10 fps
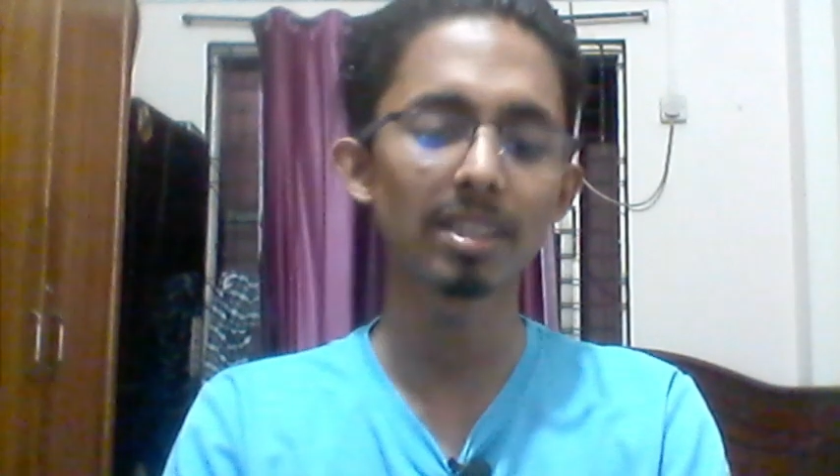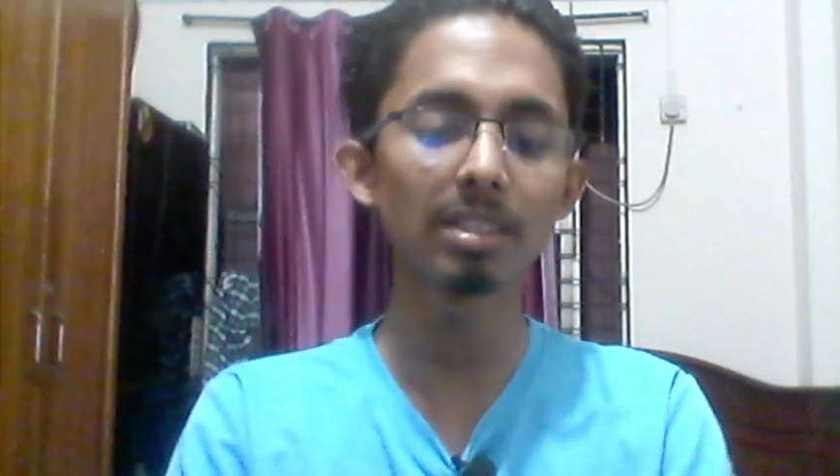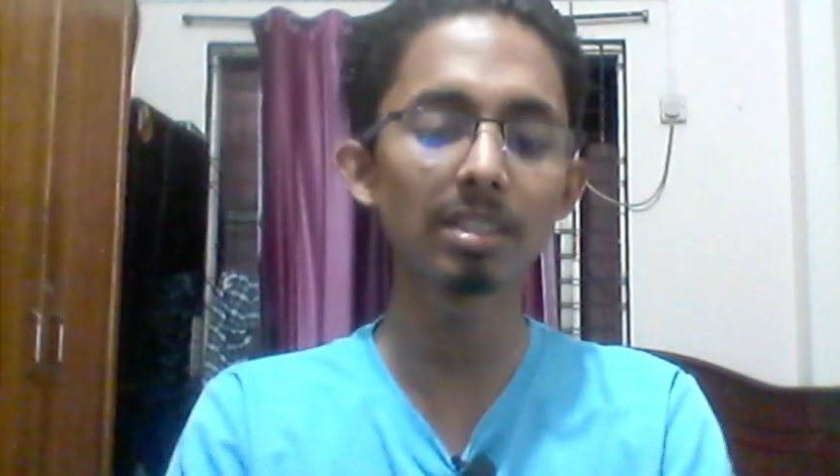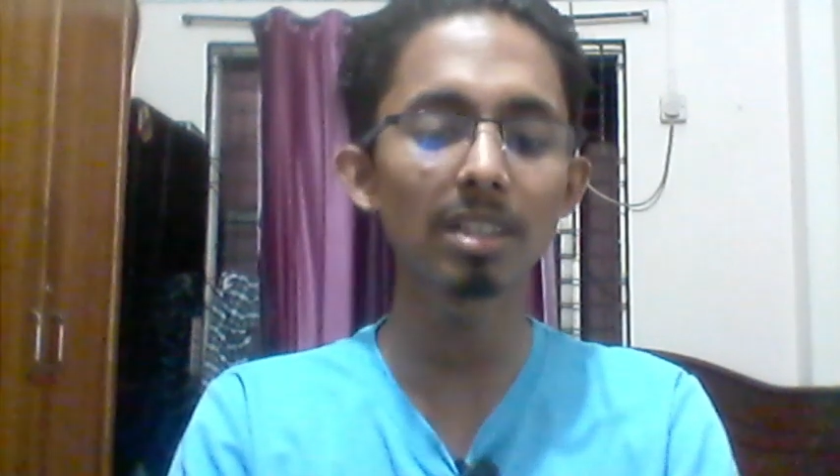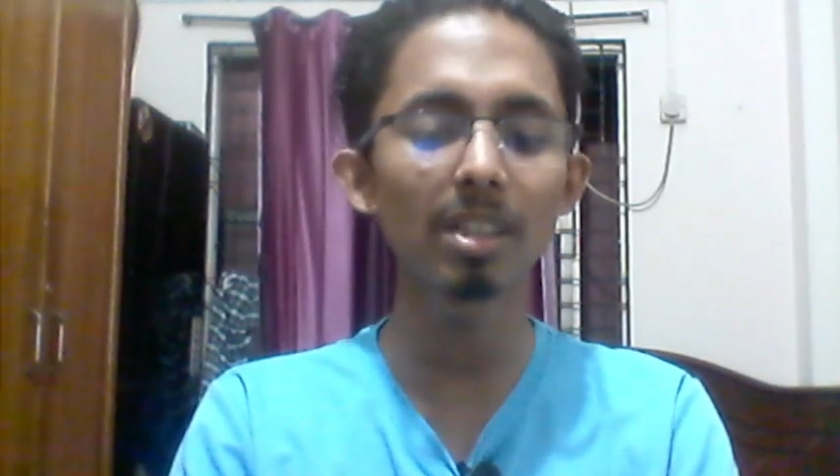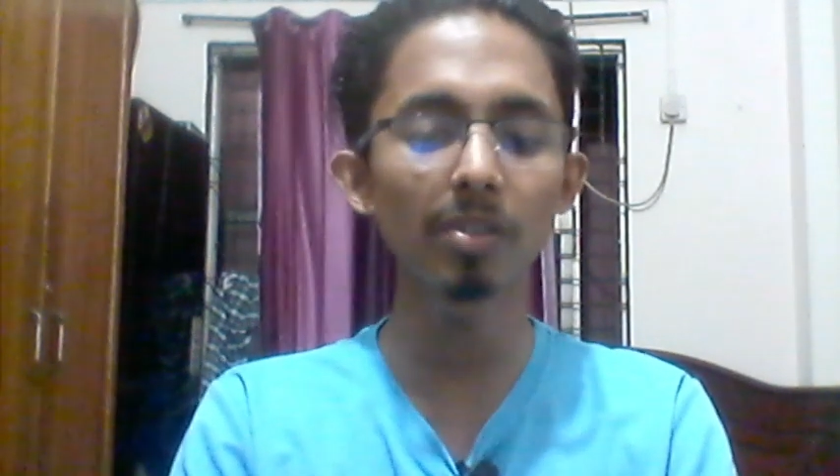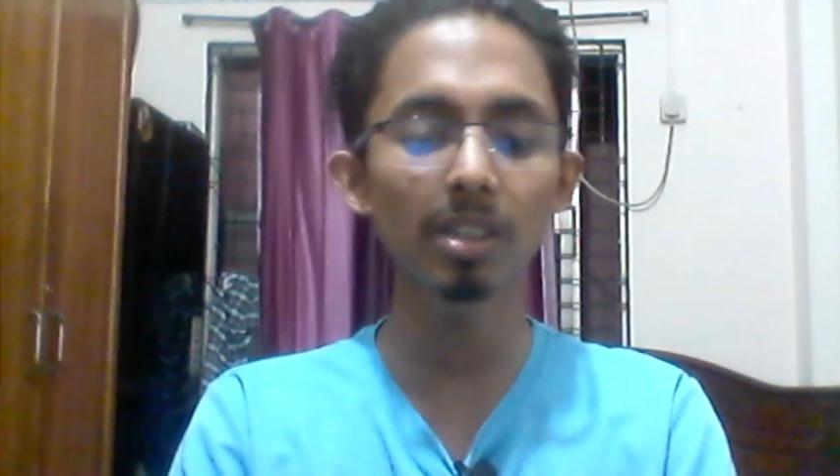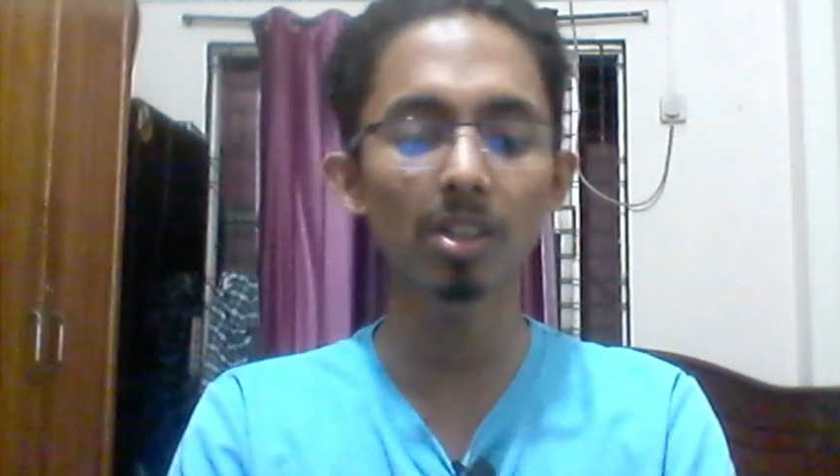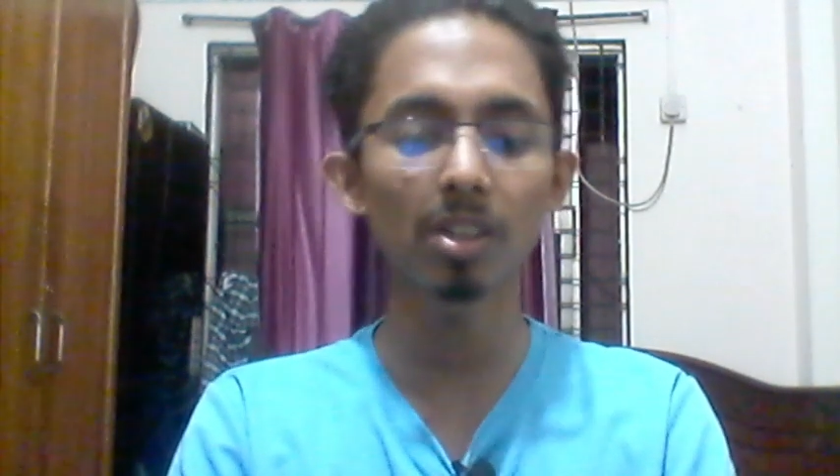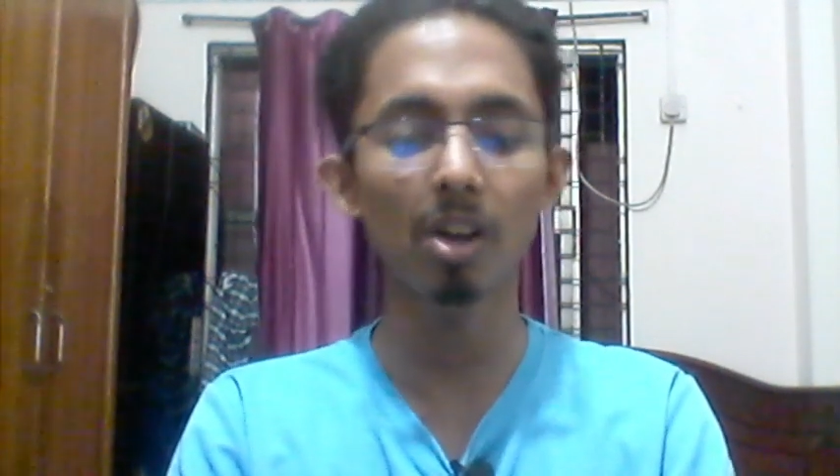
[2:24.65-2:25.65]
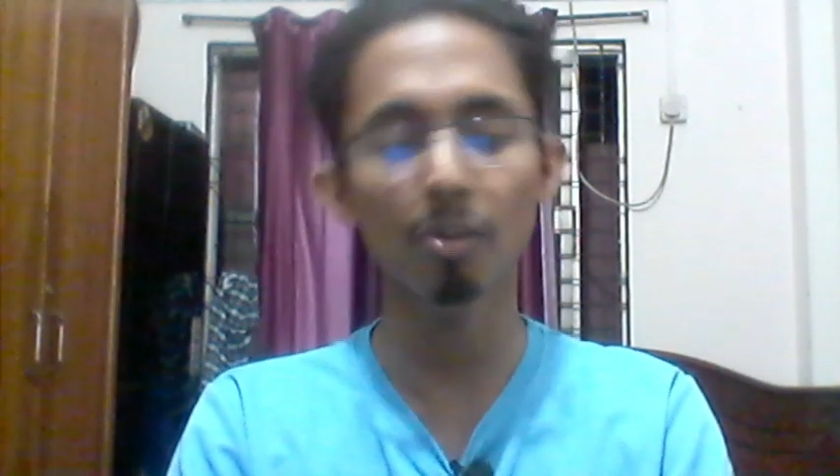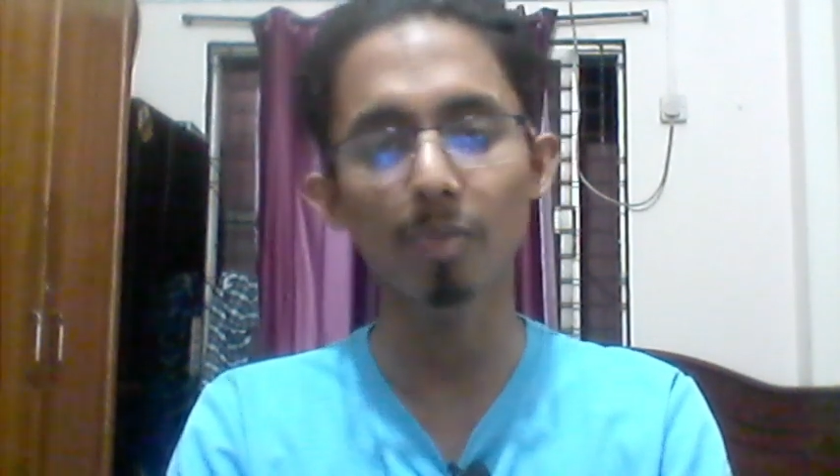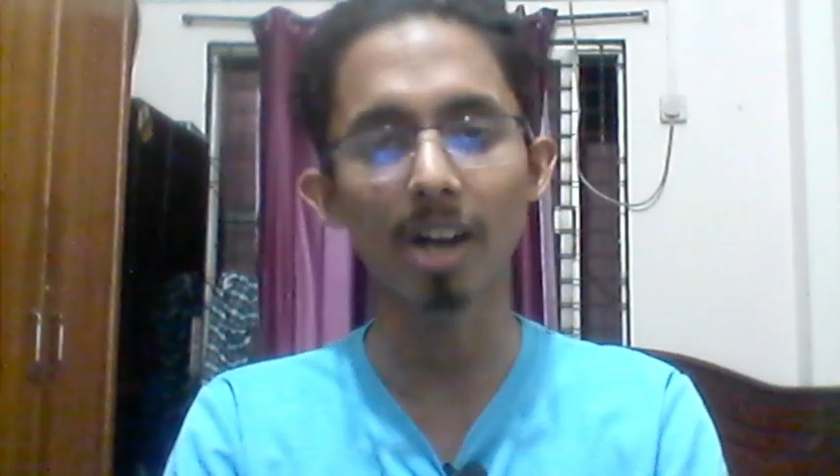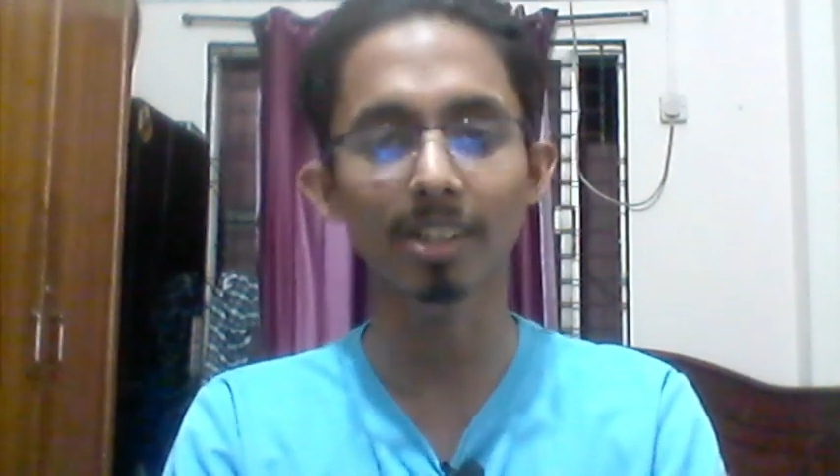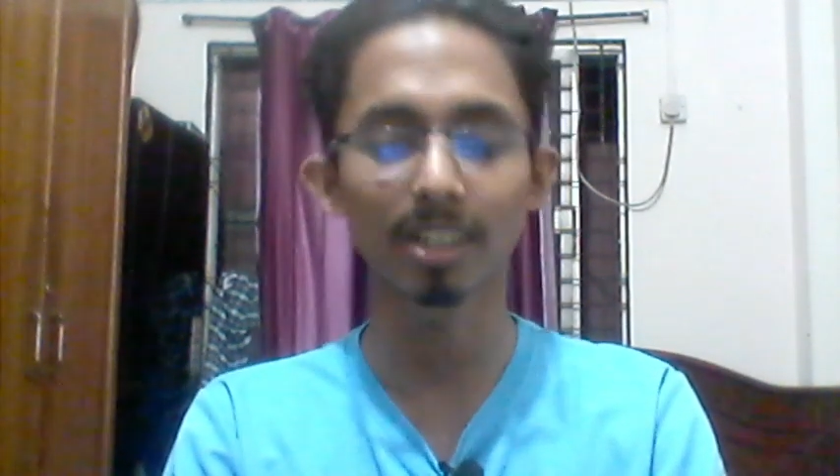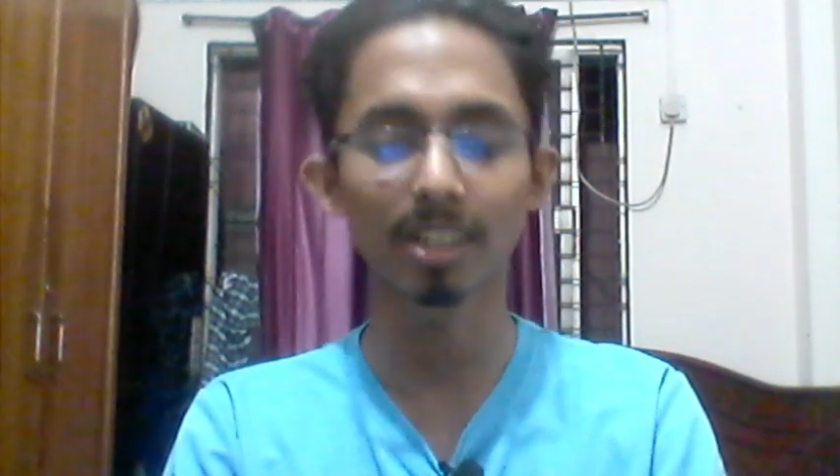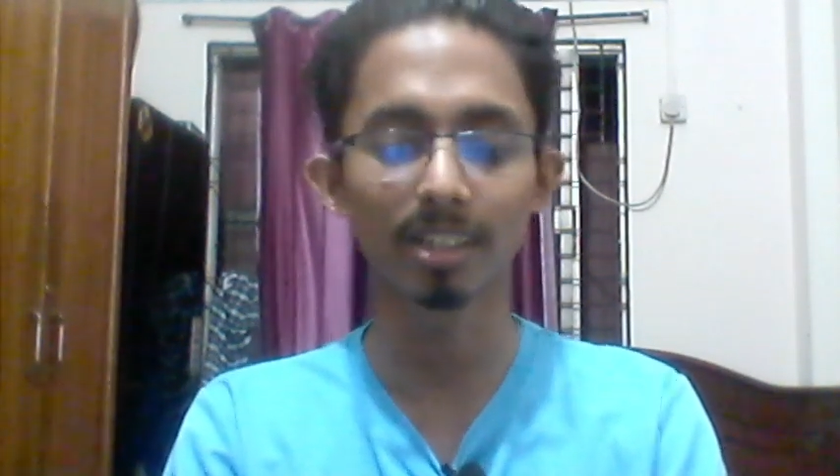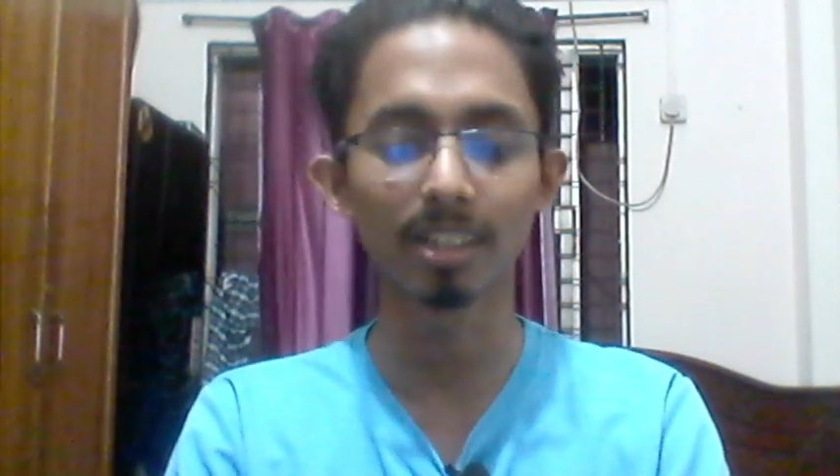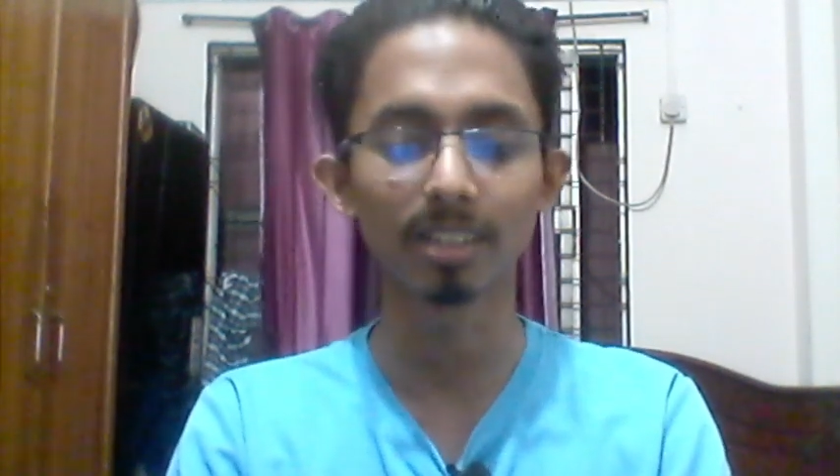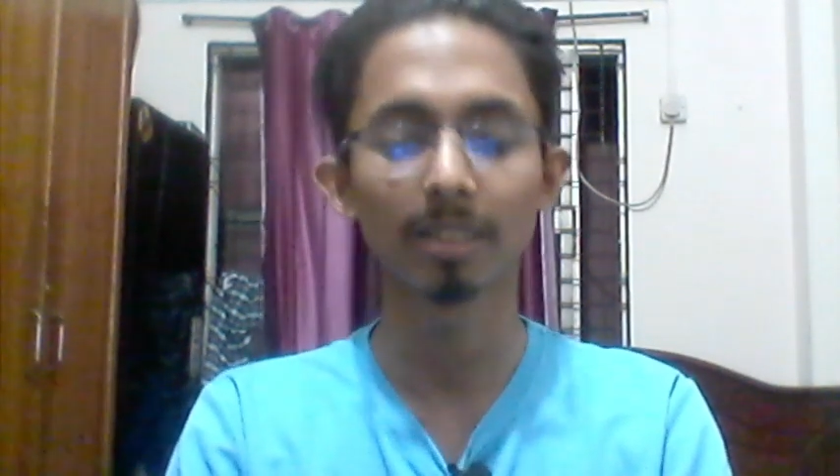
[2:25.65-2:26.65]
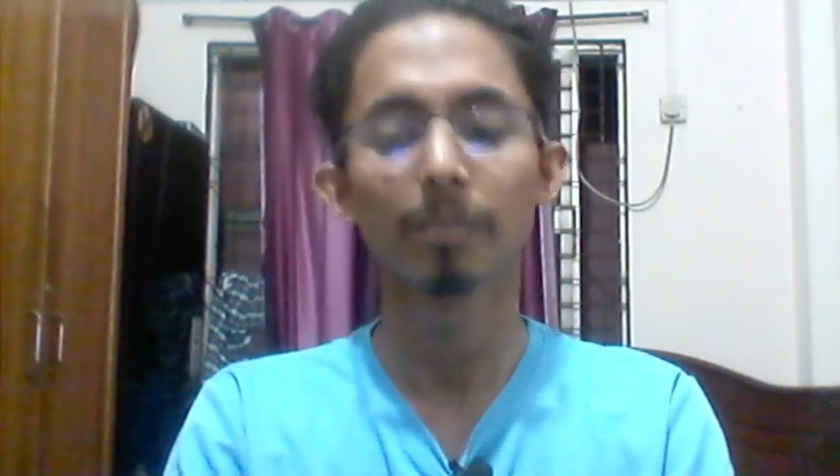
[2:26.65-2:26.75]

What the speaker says: Sensitivity of market risk.